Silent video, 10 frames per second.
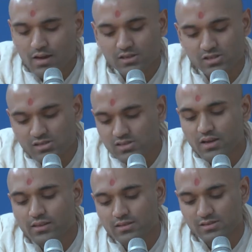Just
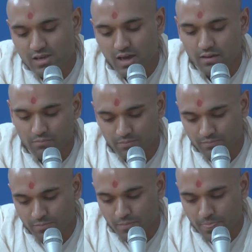like this game,
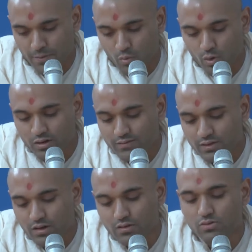we're
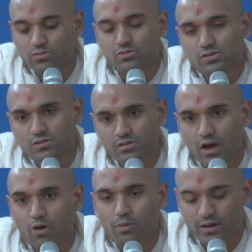given clues to
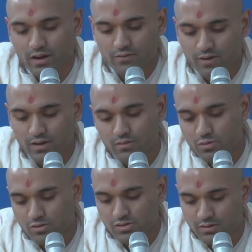help identify the
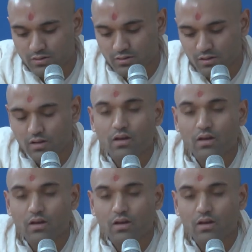person.